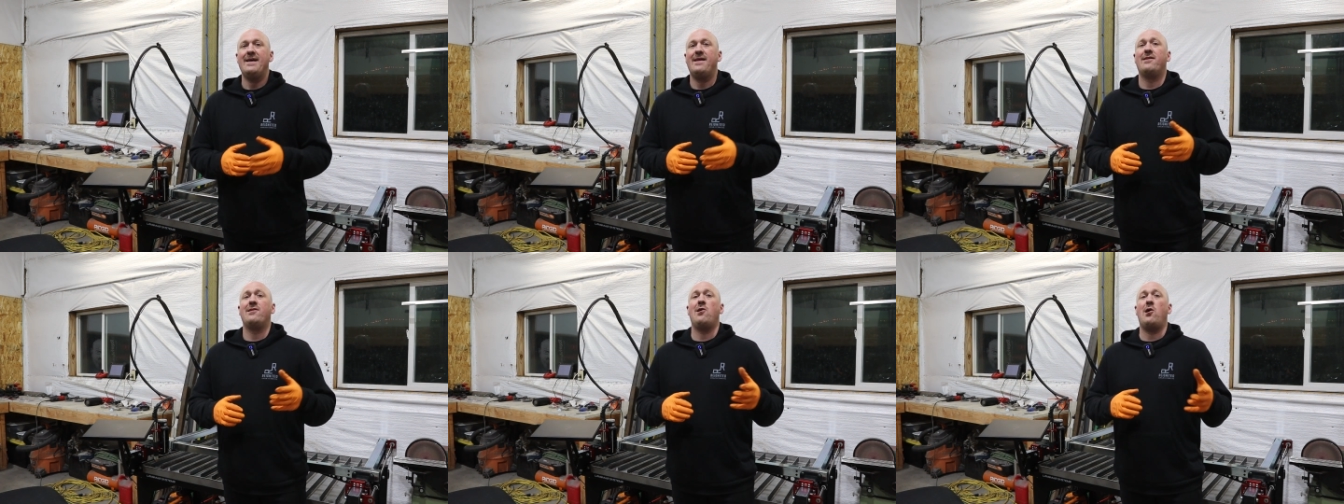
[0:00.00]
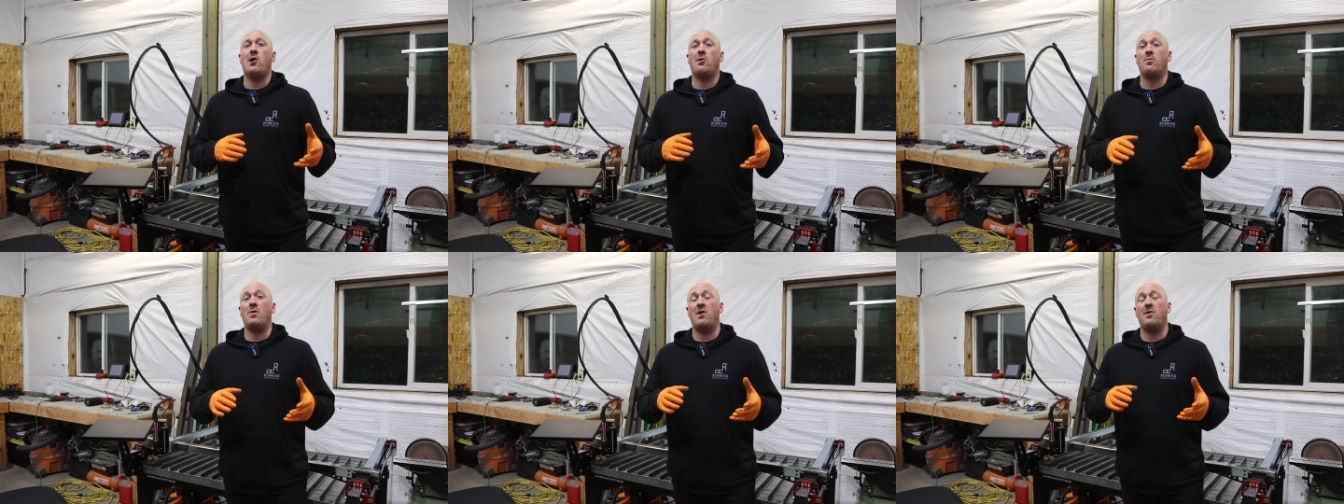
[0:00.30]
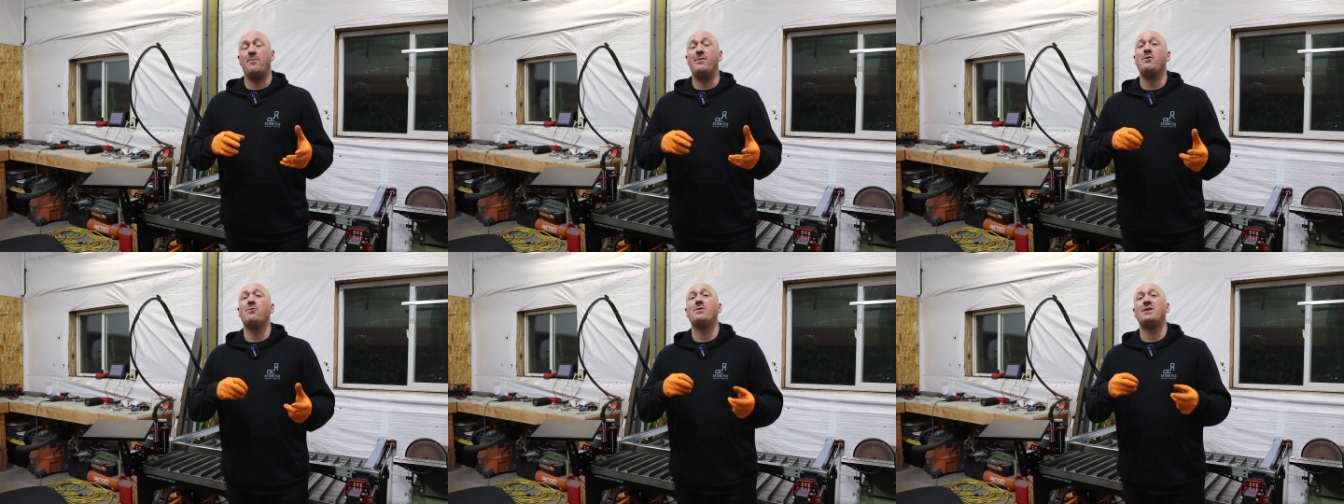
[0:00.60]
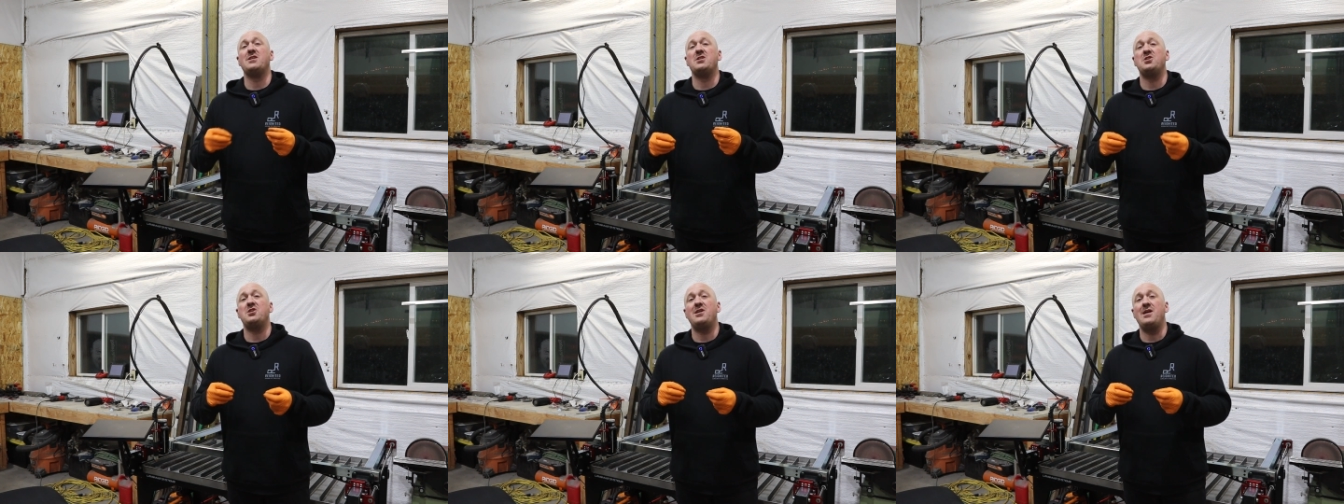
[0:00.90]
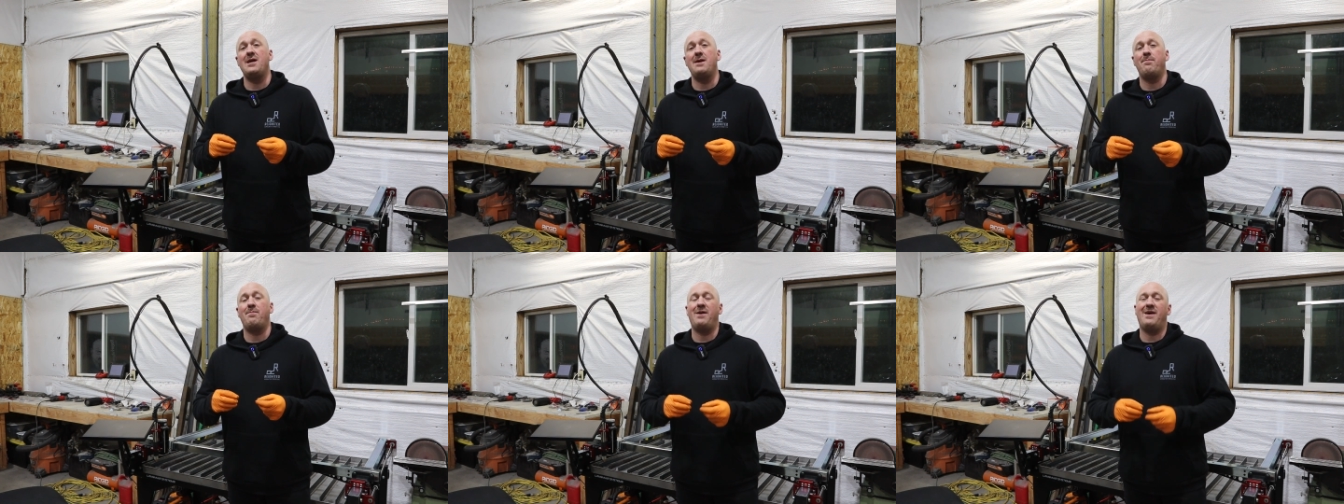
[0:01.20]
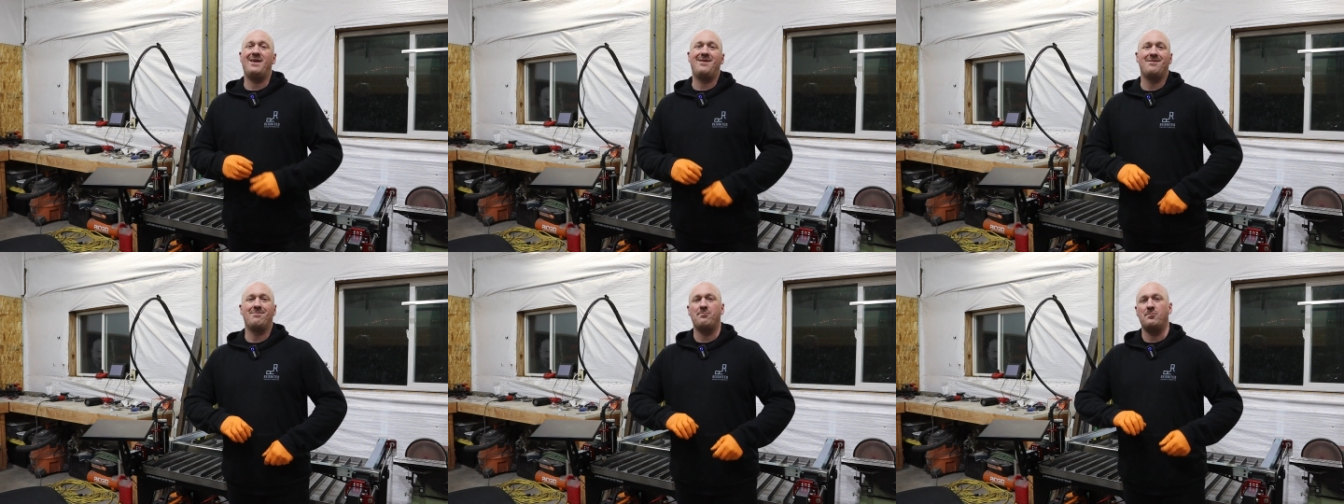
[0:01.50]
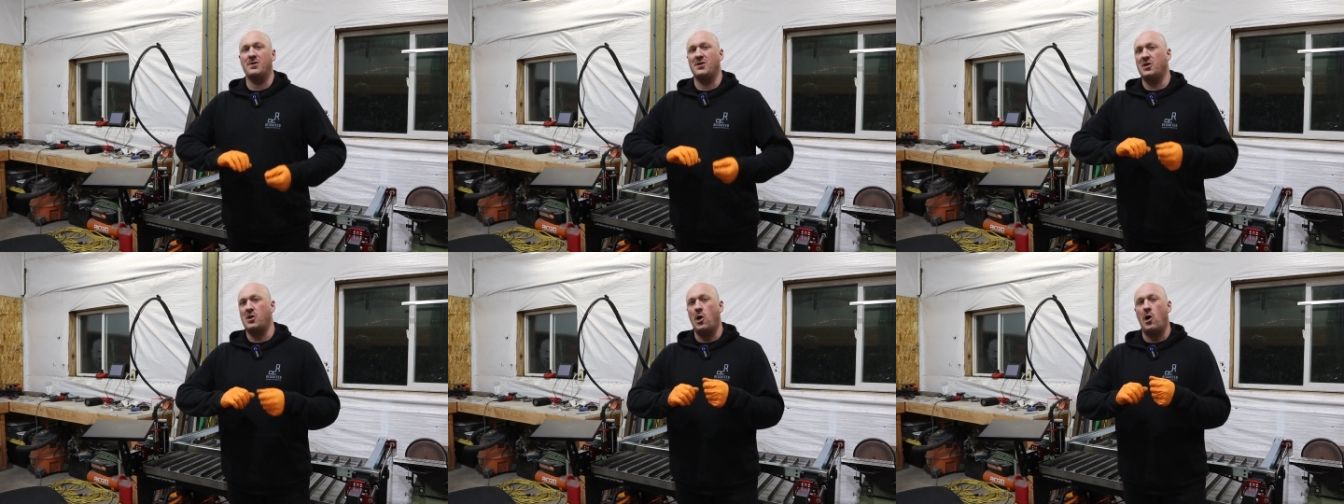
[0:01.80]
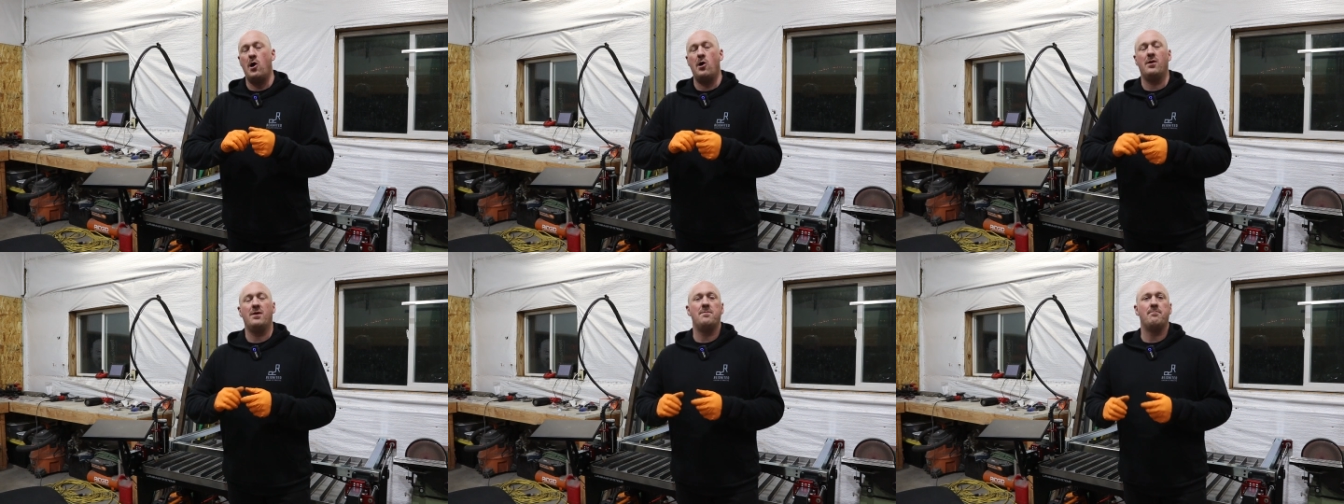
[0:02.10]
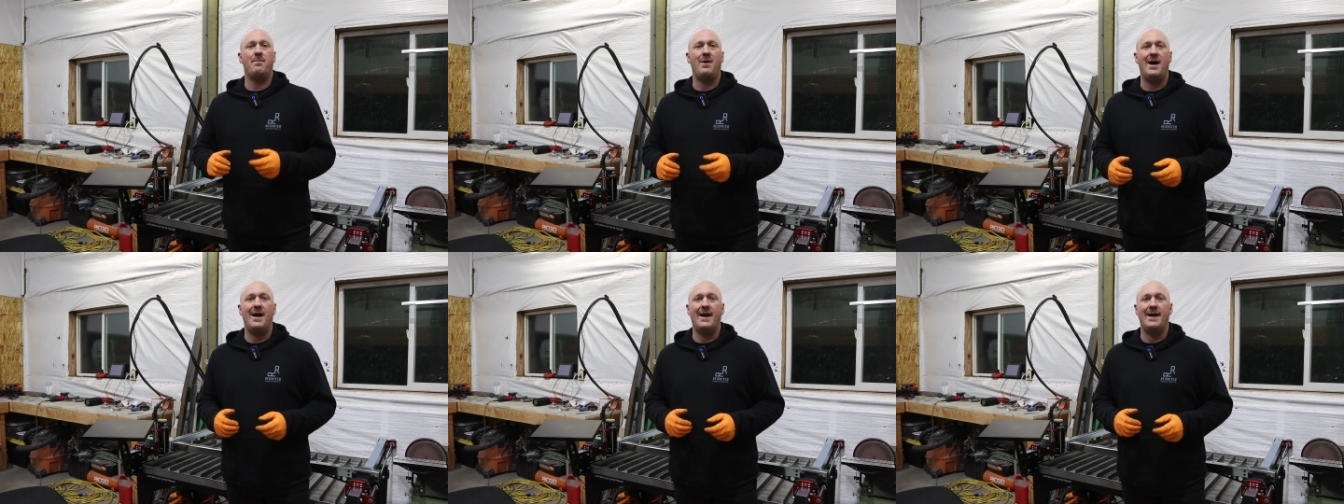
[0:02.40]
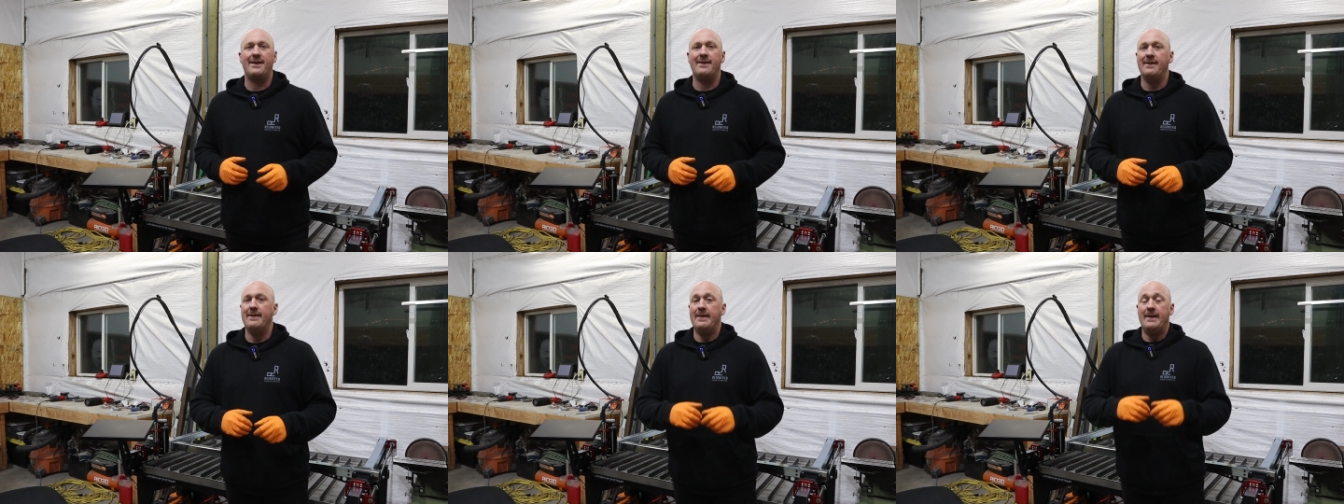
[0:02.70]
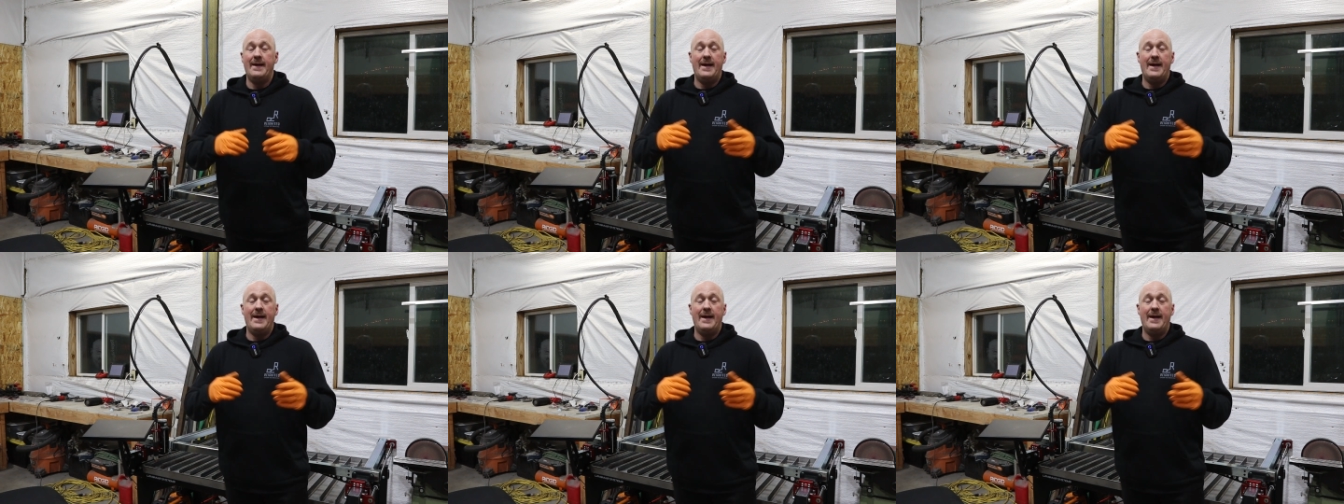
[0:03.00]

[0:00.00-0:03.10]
that the hardware would be really cheap and would gall and bind.